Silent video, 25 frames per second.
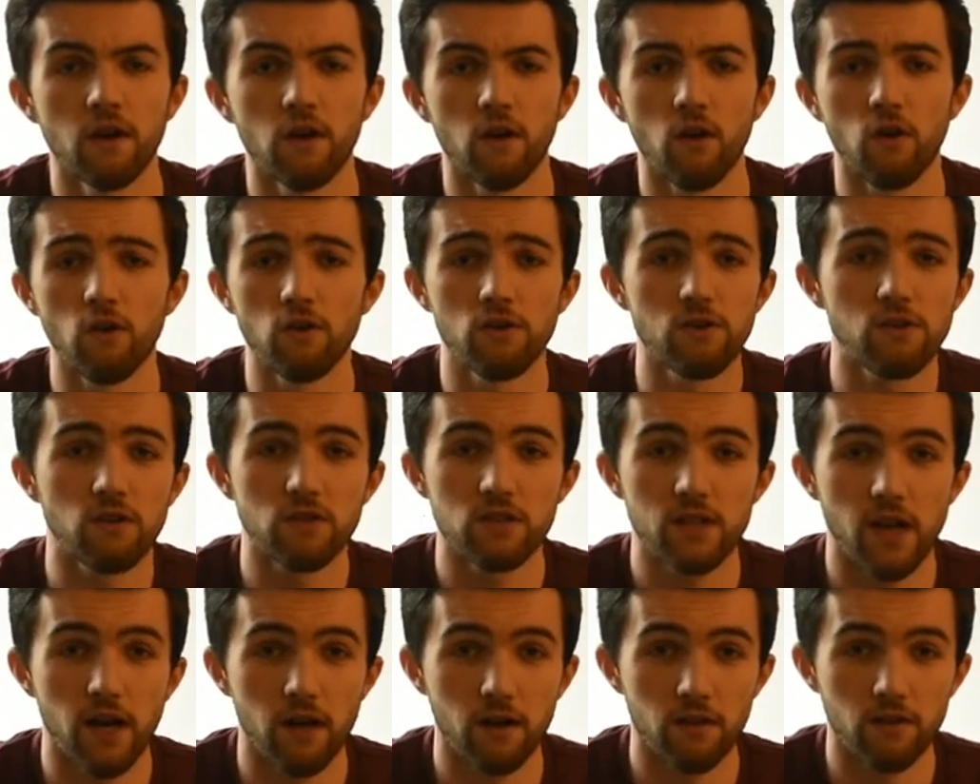Or you could
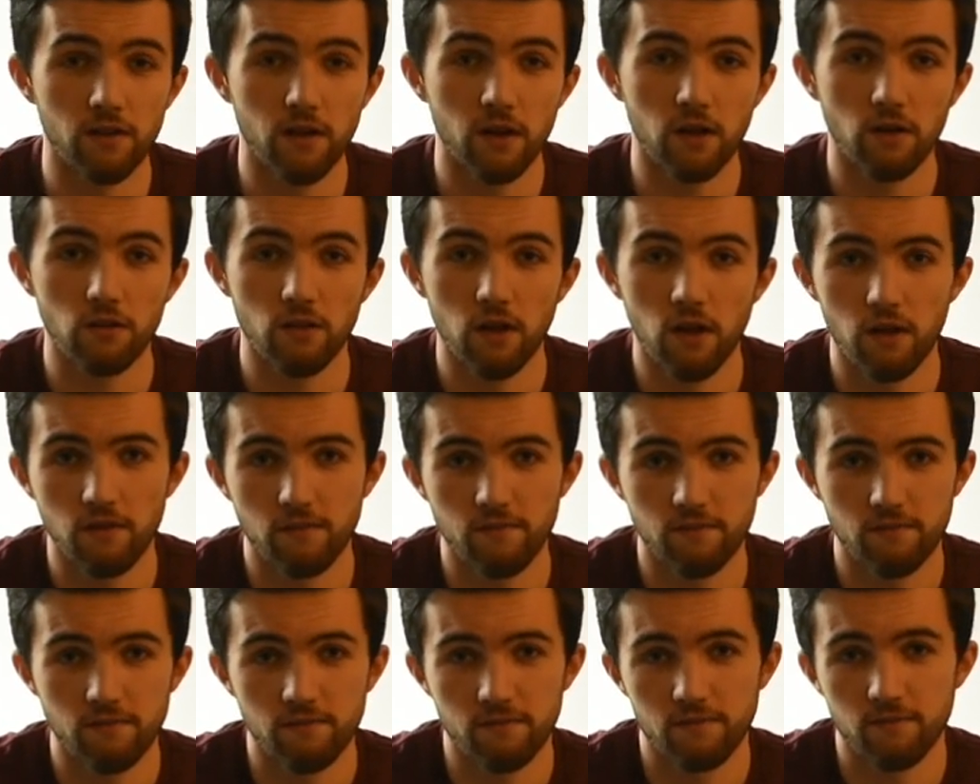tackle the whole
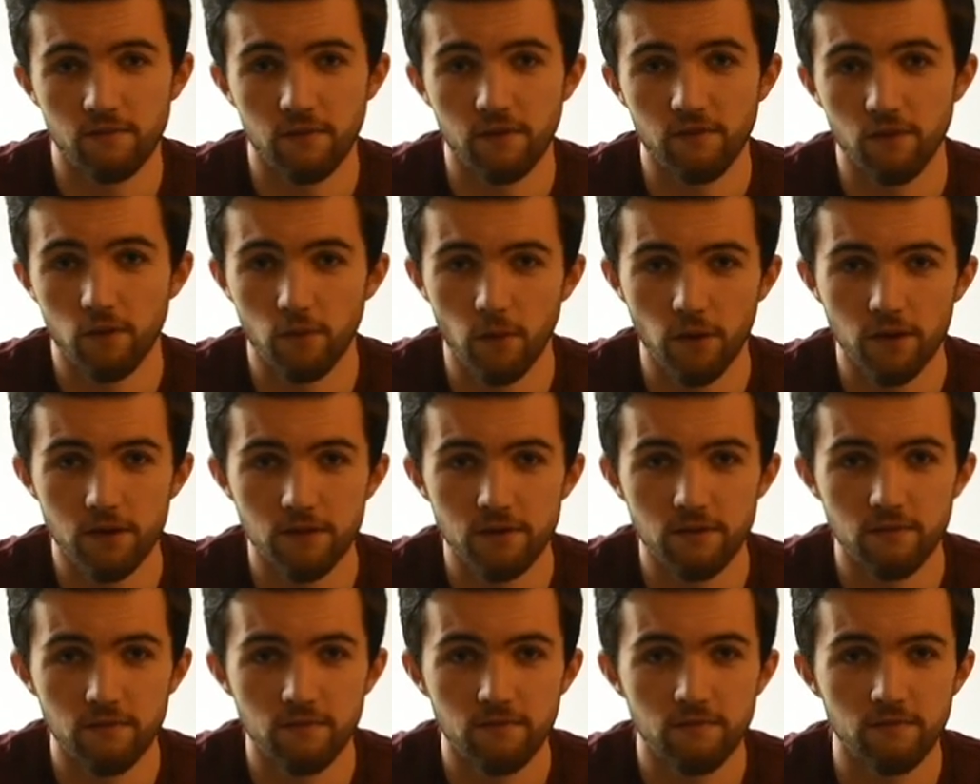lot if you want
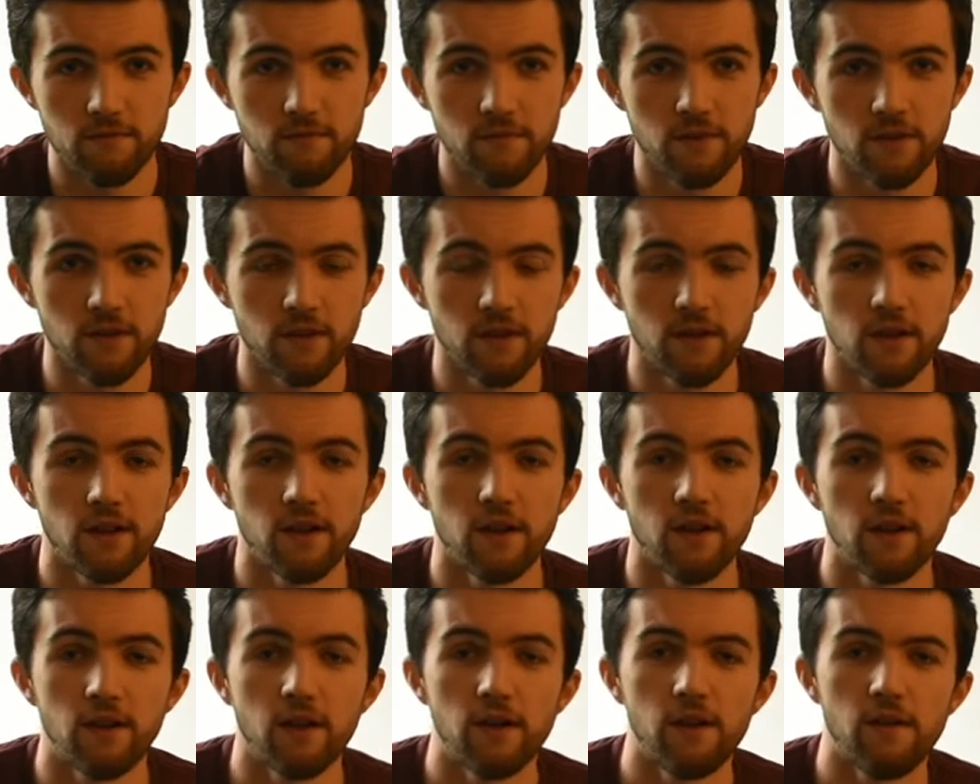to.
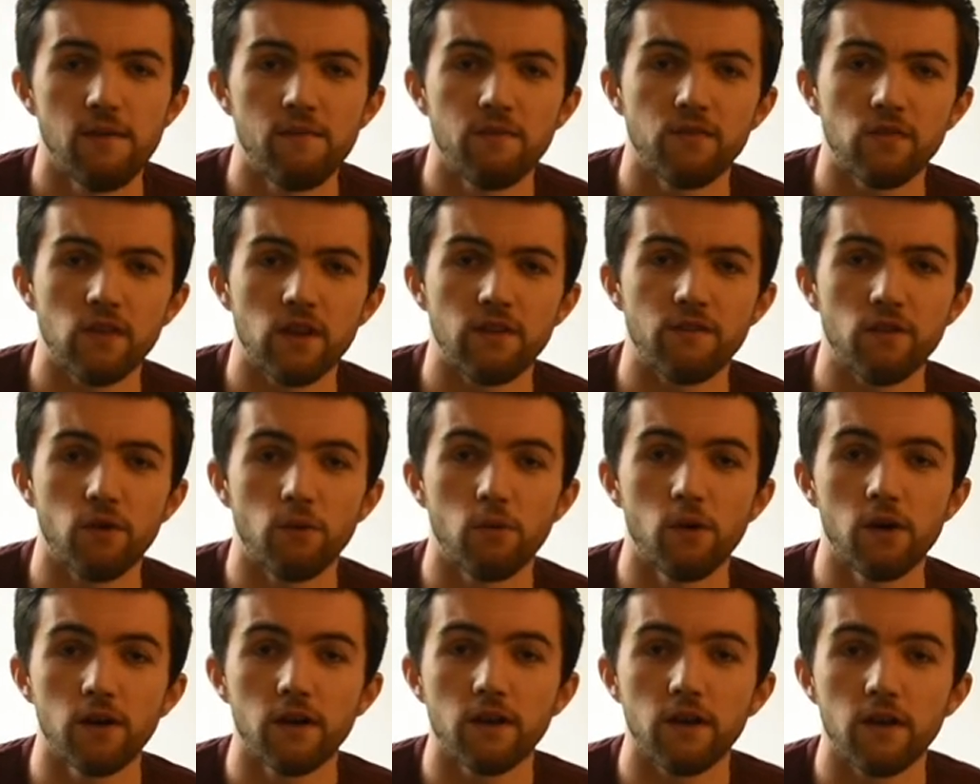If you're
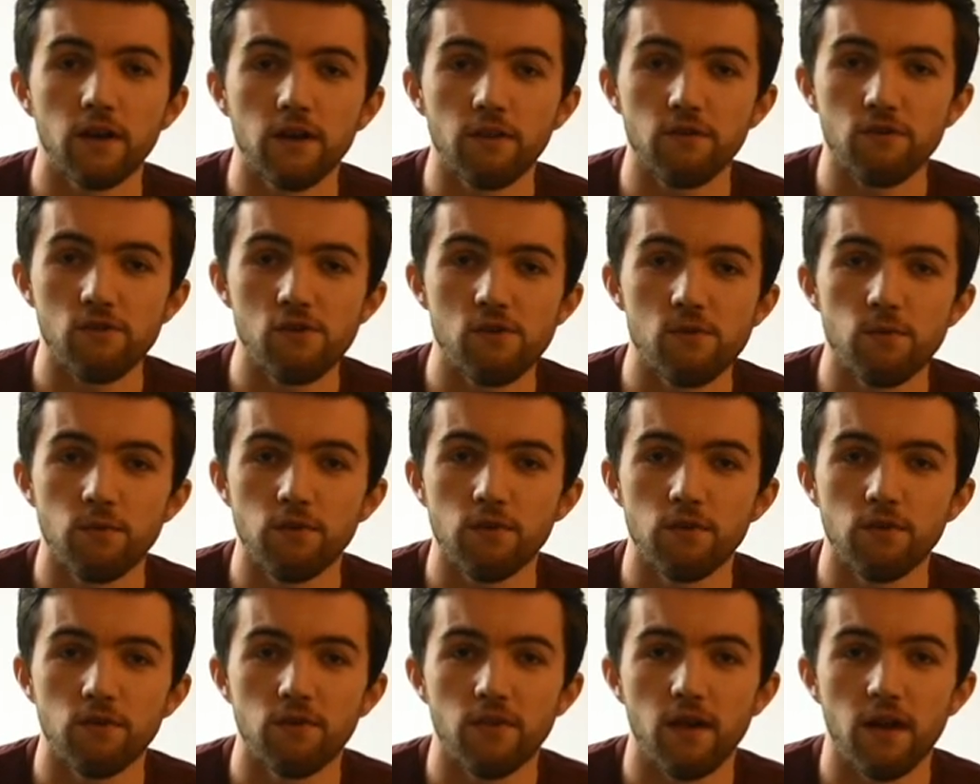working in a group,
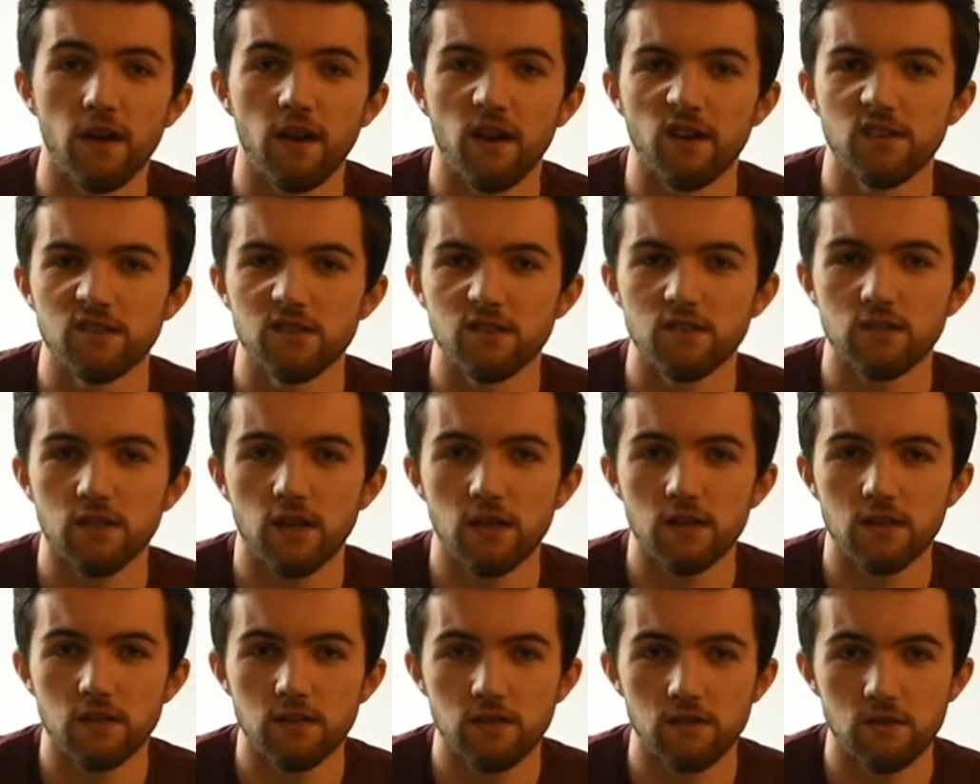then I'd
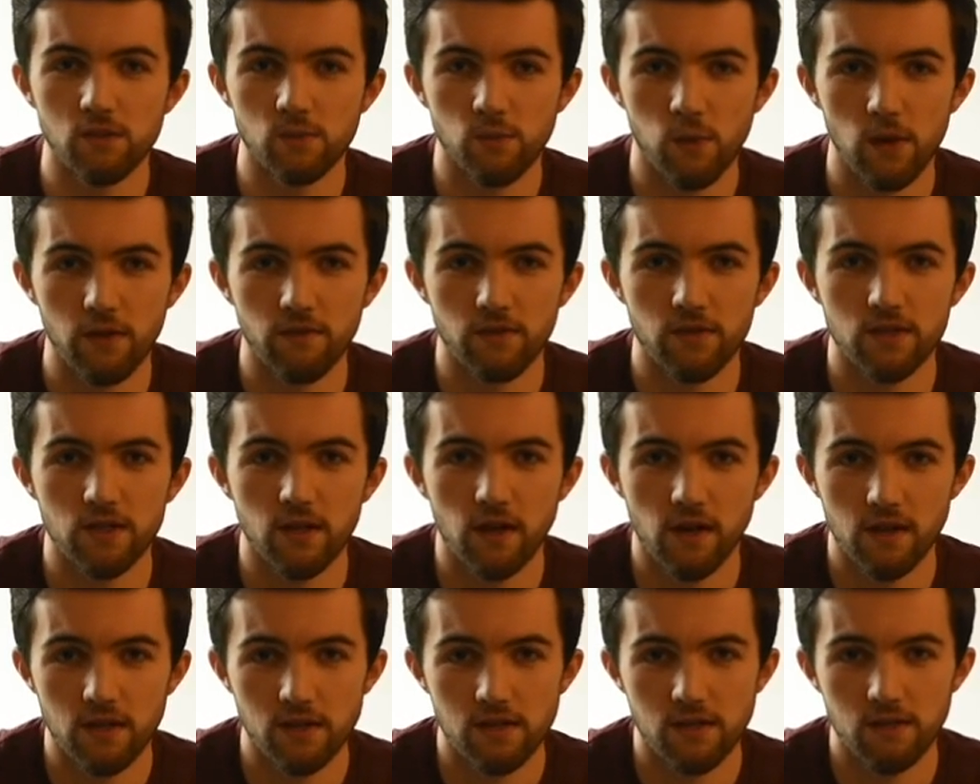suggest you split the
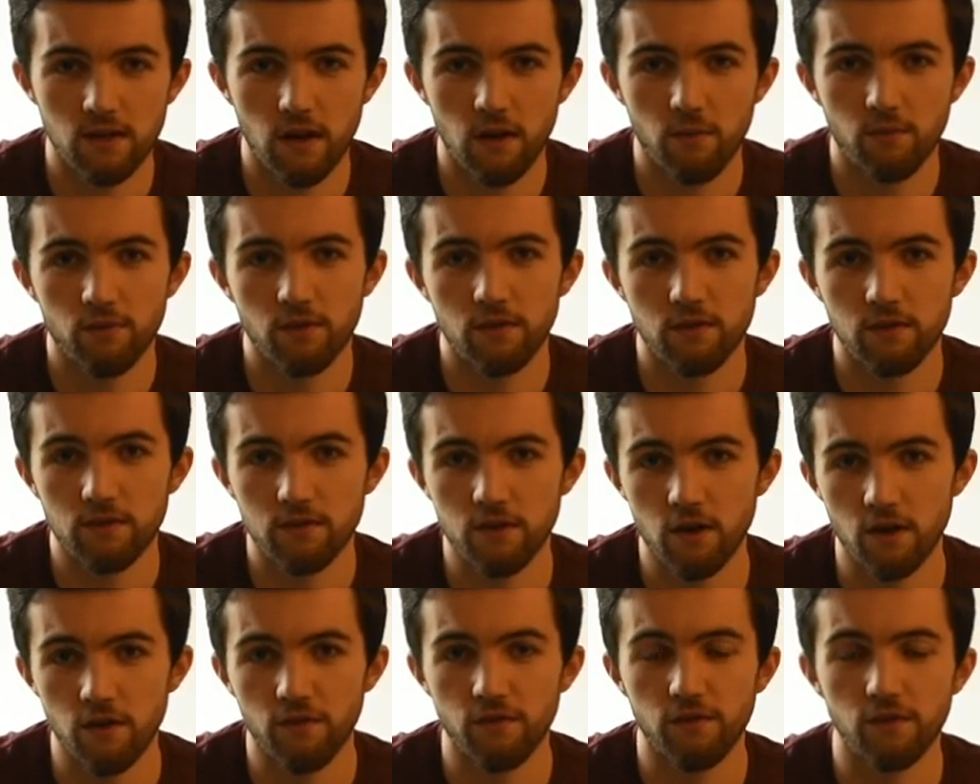tasks up.
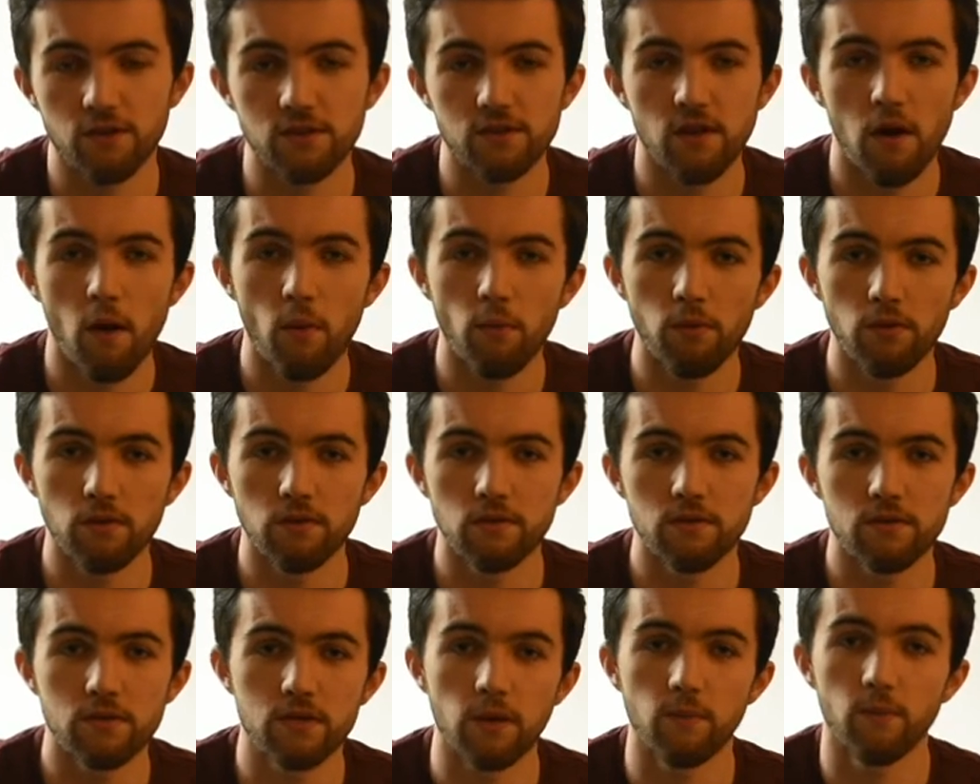So for
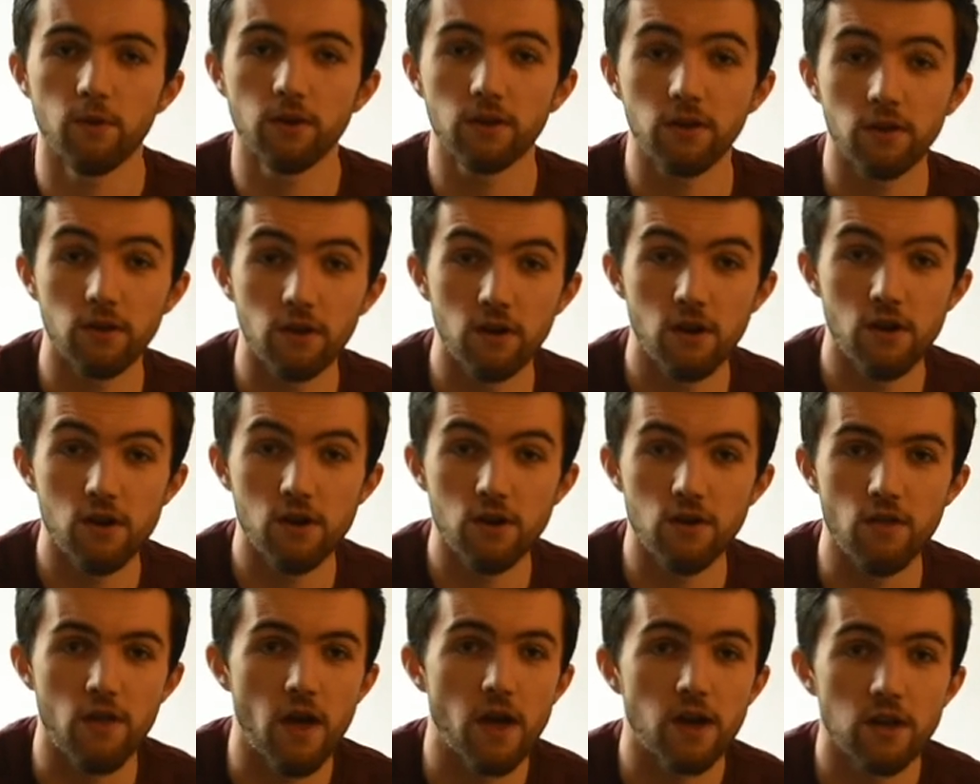example, someone can look
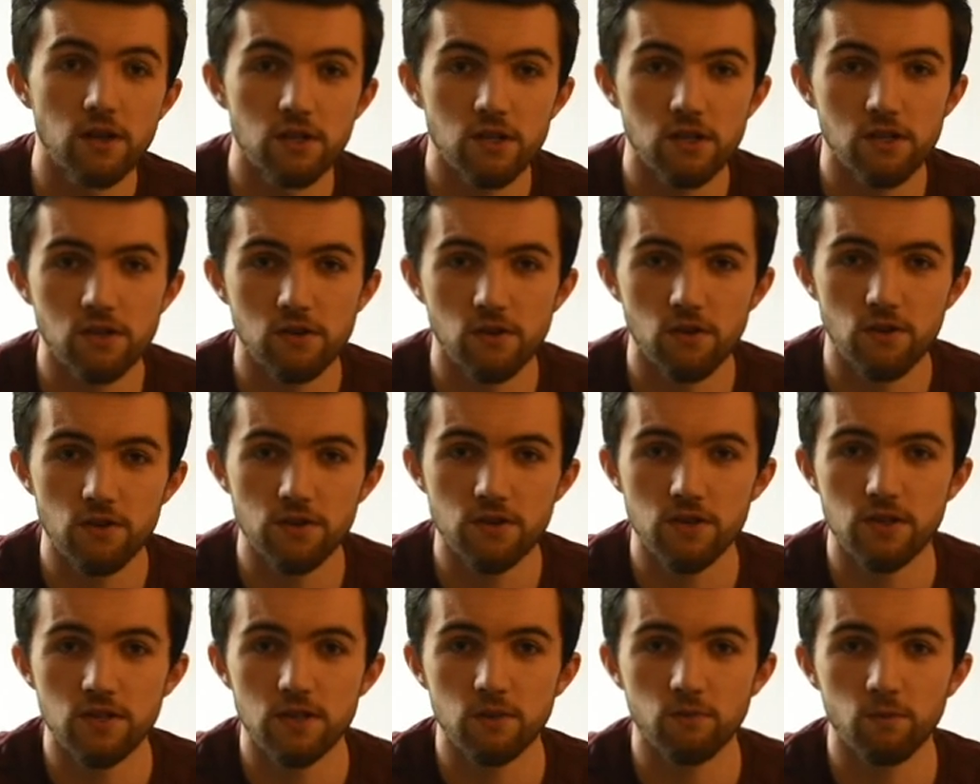at the energy
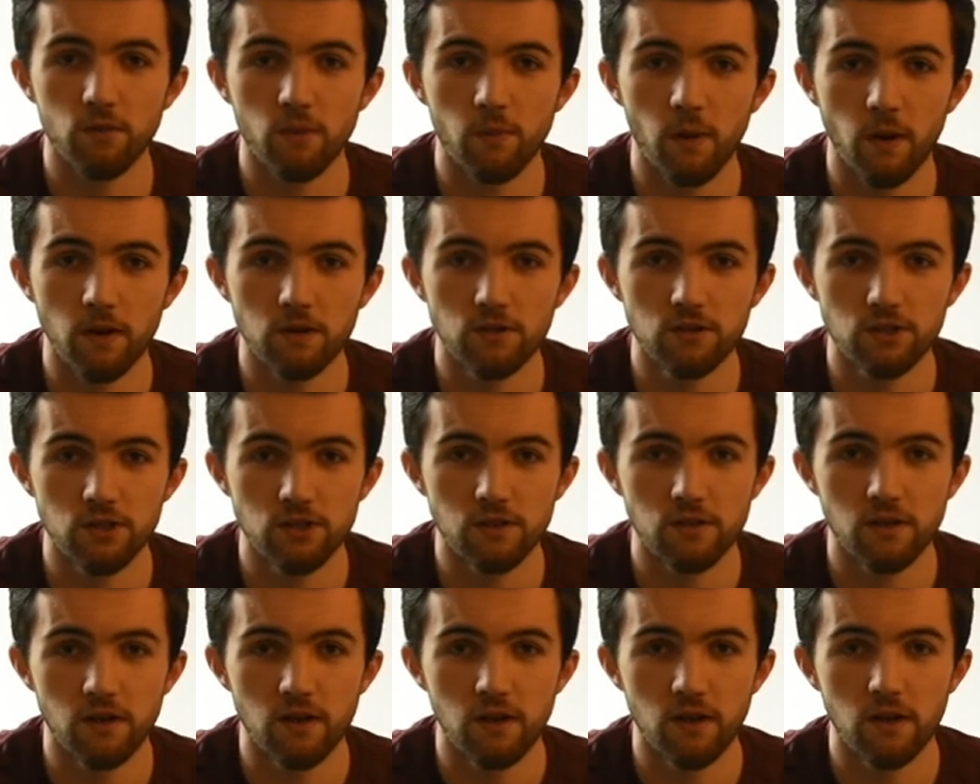sources and
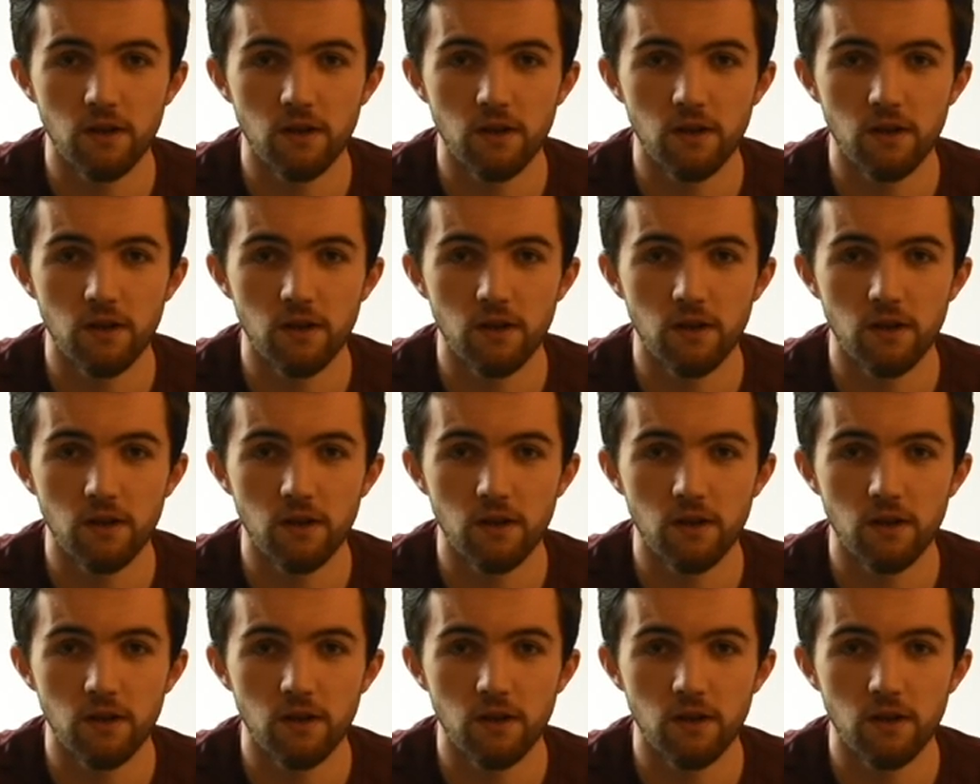propulsion,